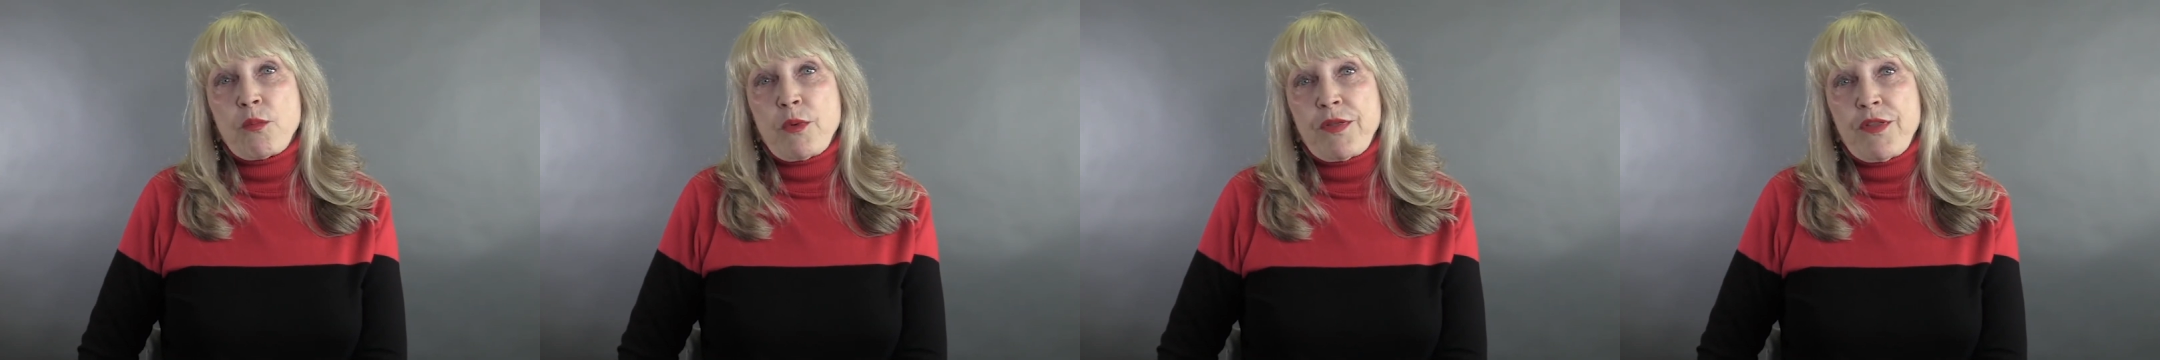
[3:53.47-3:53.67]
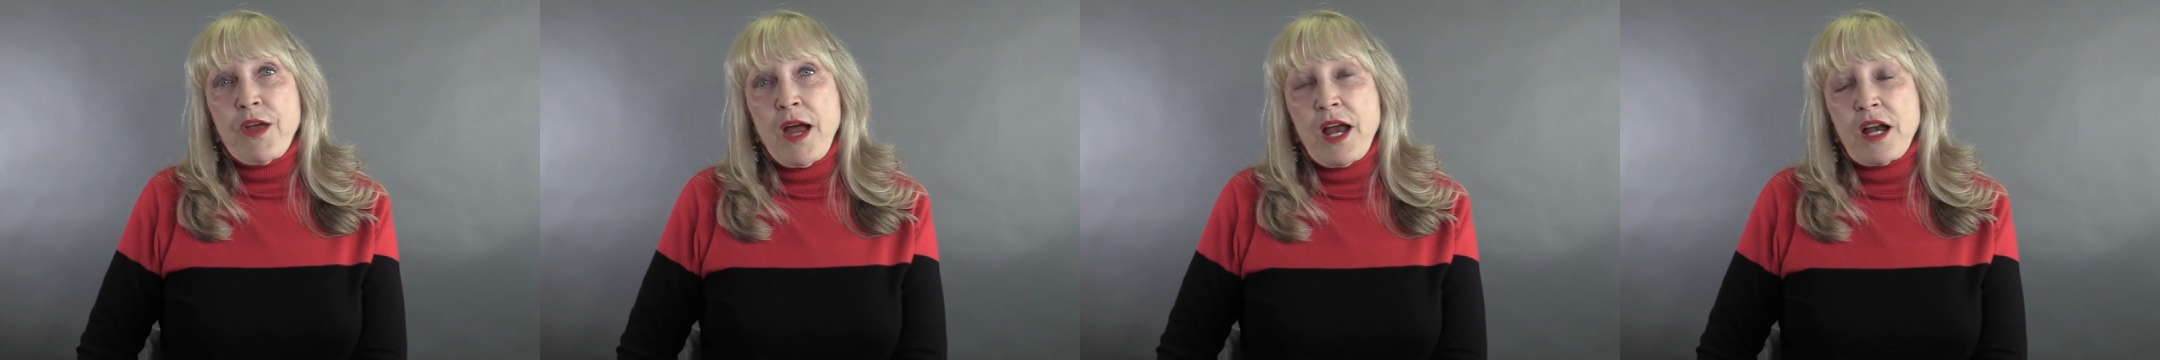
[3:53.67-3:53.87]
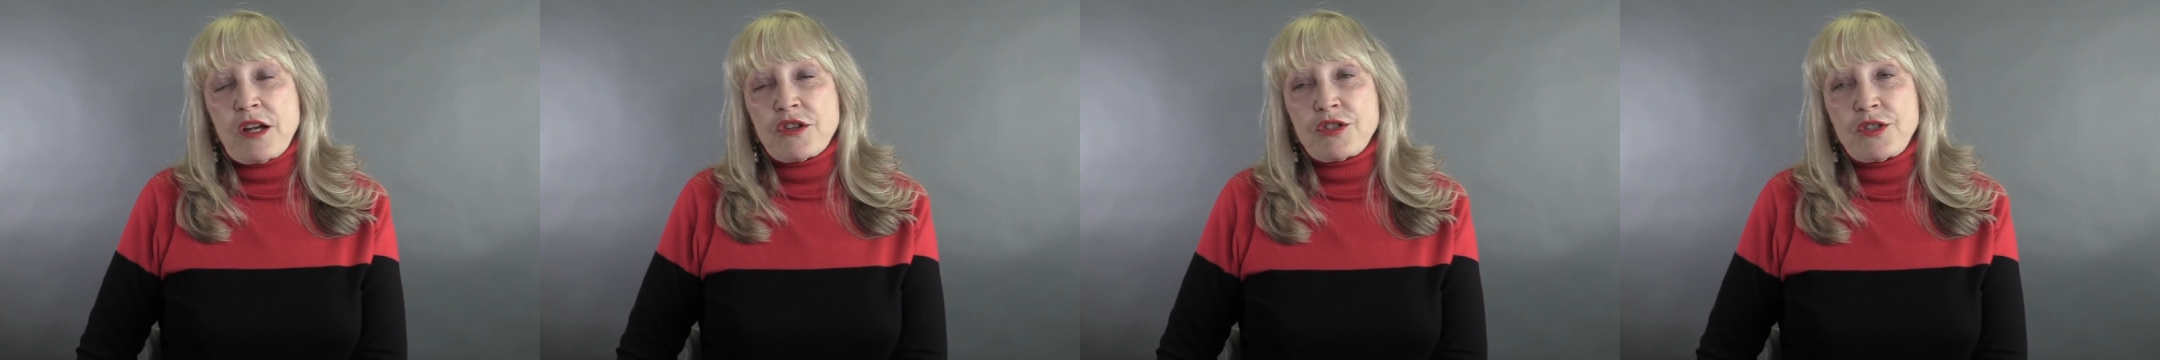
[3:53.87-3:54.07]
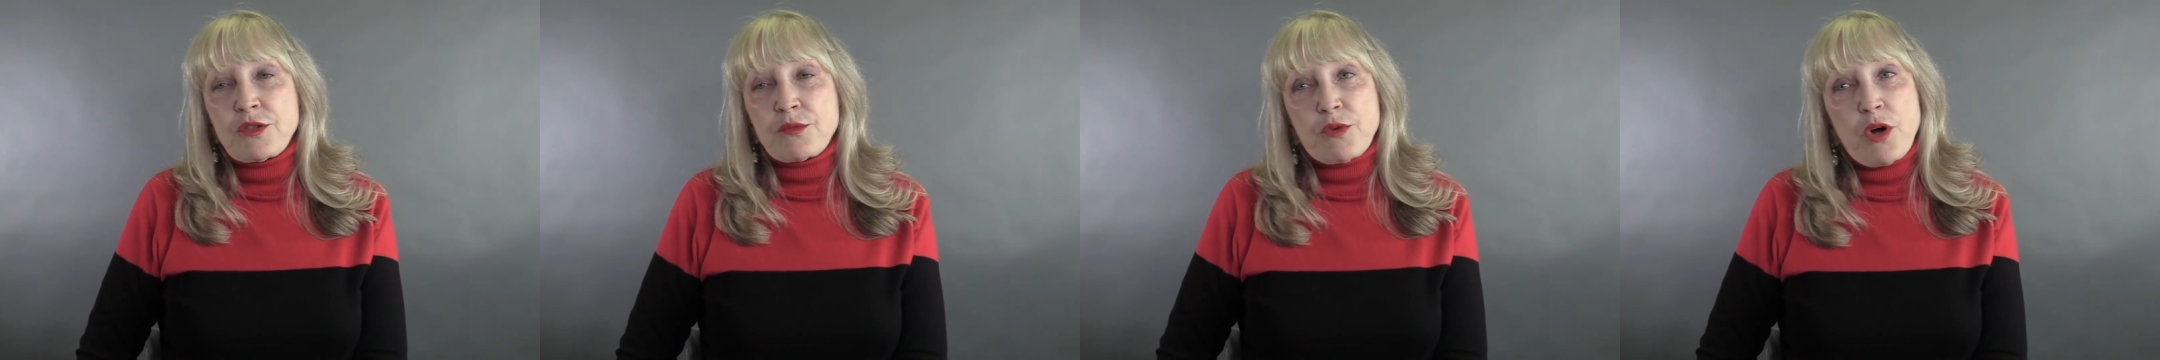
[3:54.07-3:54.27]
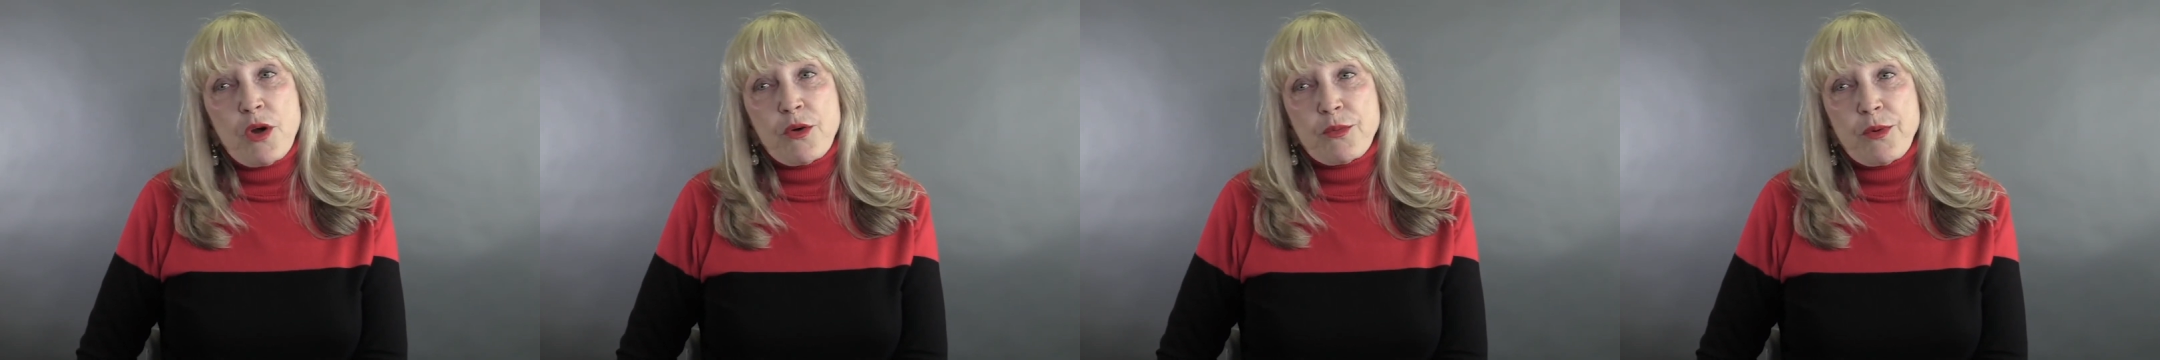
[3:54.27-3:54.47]
with the
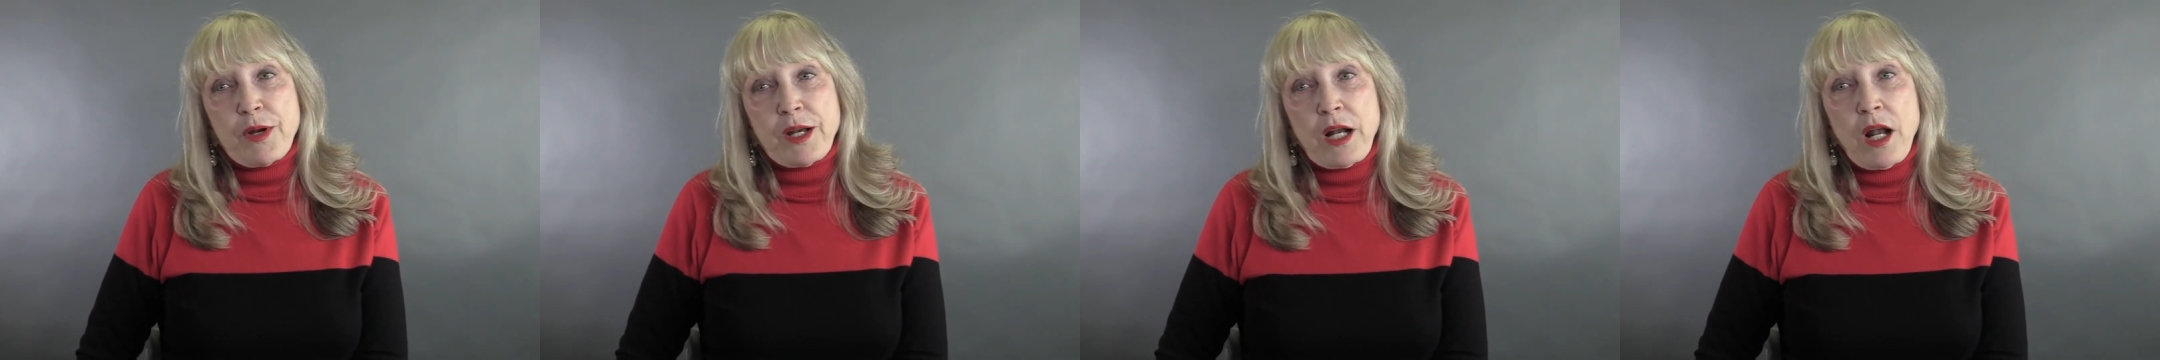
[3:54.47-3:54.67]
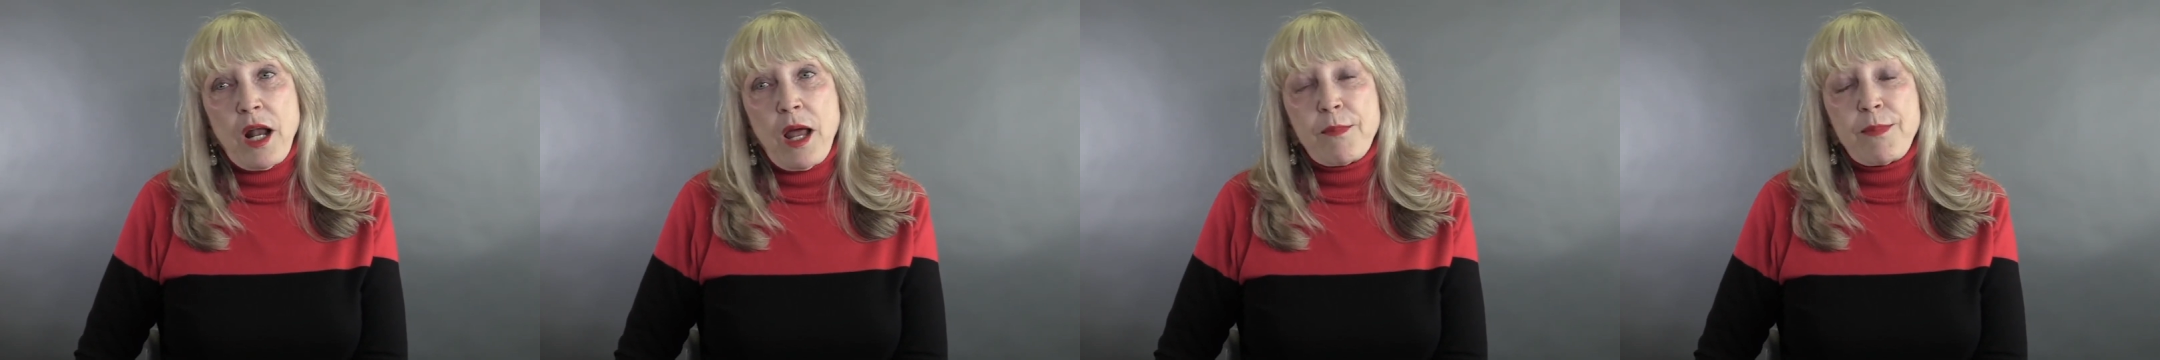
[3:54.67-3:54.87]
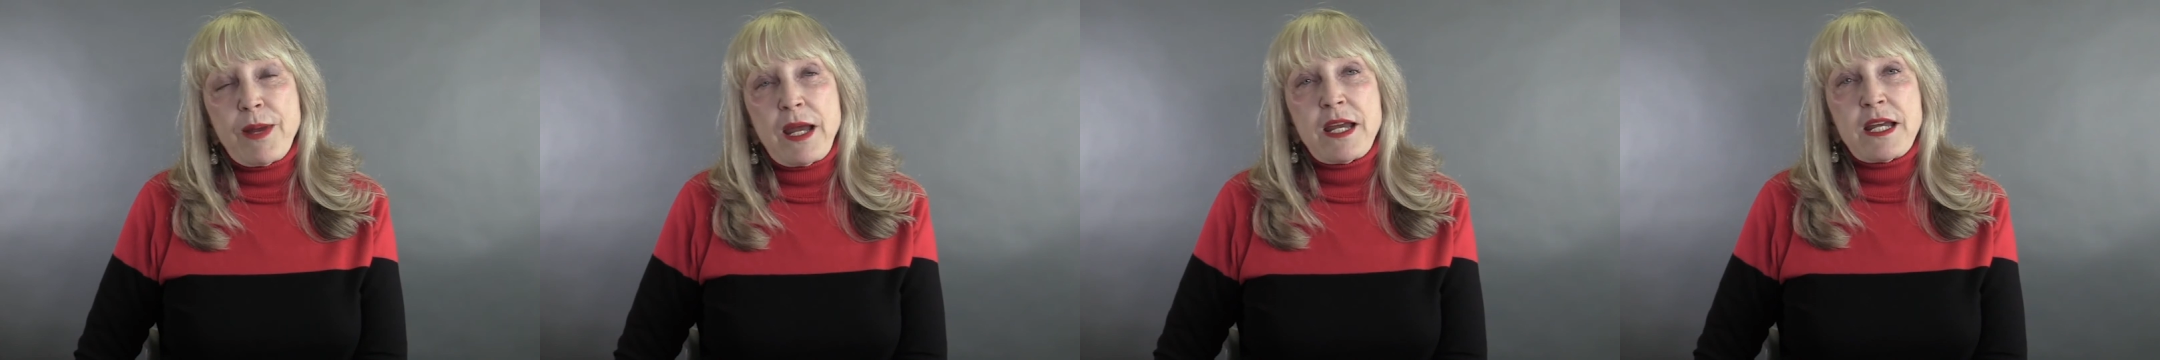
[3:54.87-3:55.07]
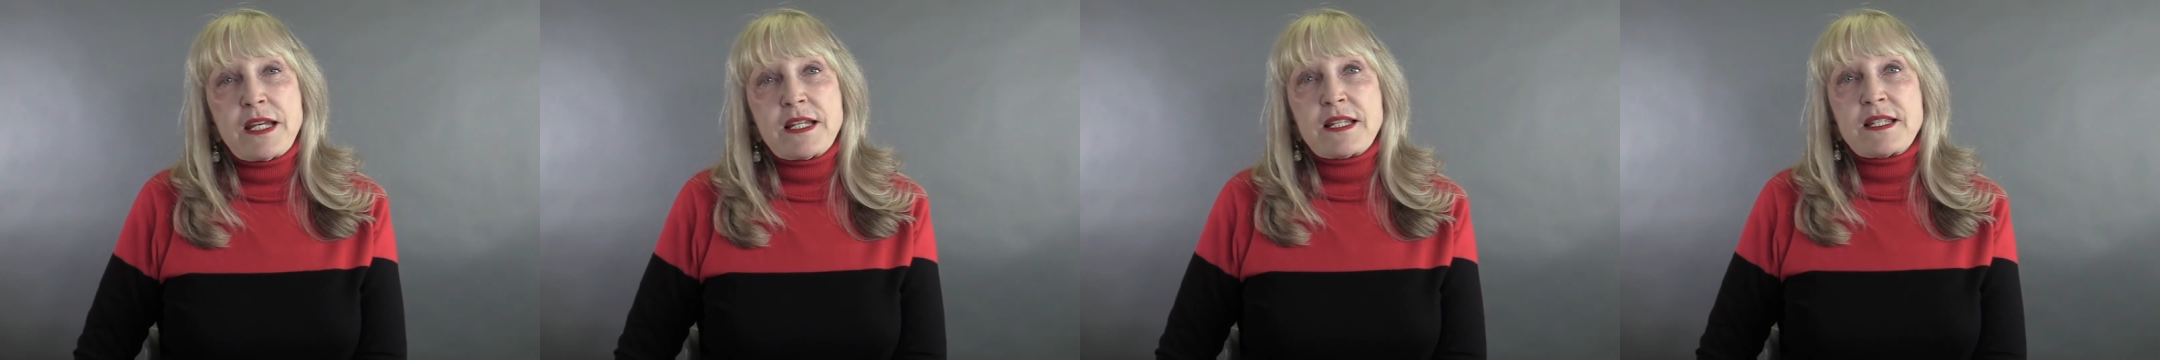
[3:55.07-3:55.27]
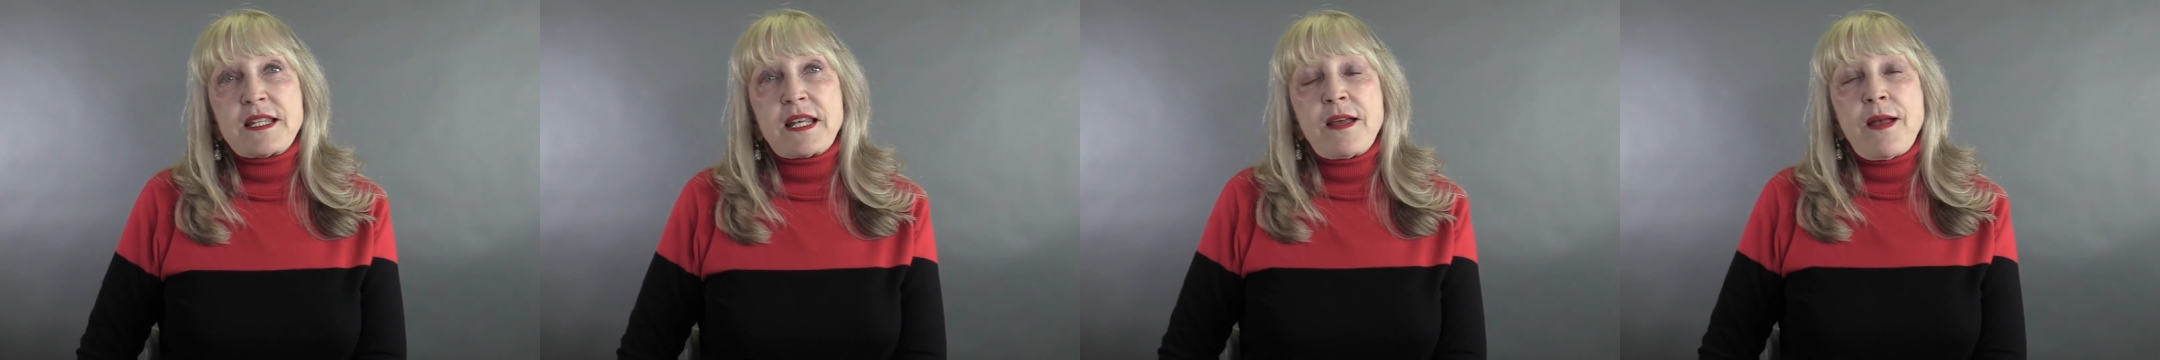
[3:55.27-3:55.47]
Ashland Rotary Club
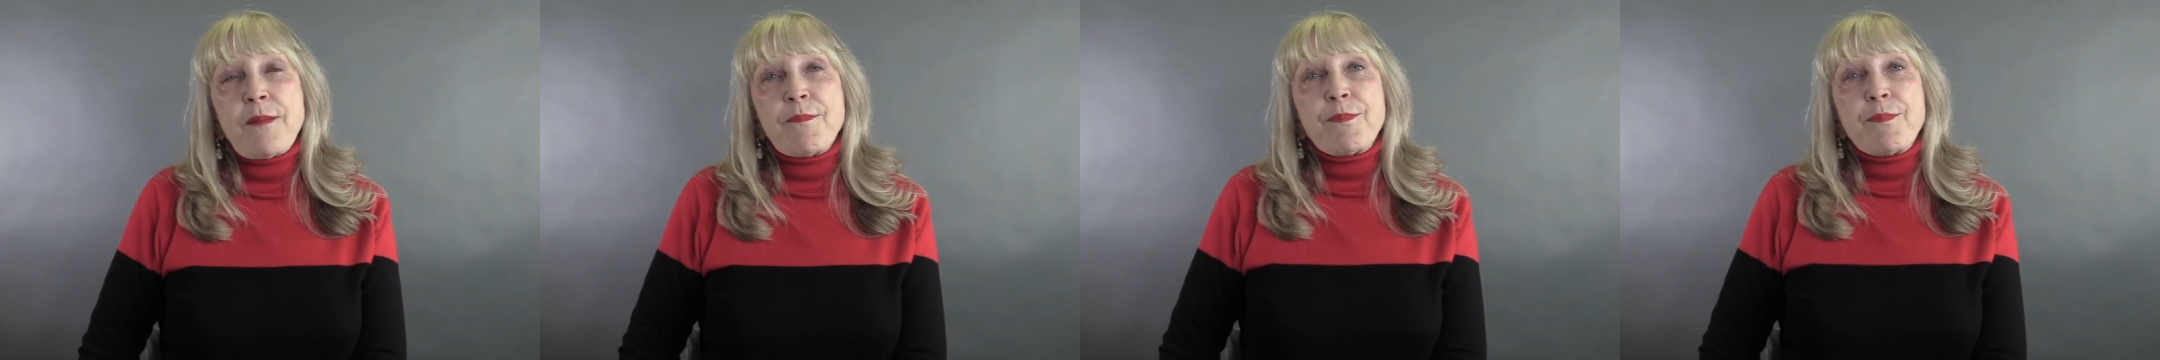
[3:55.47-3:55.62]
is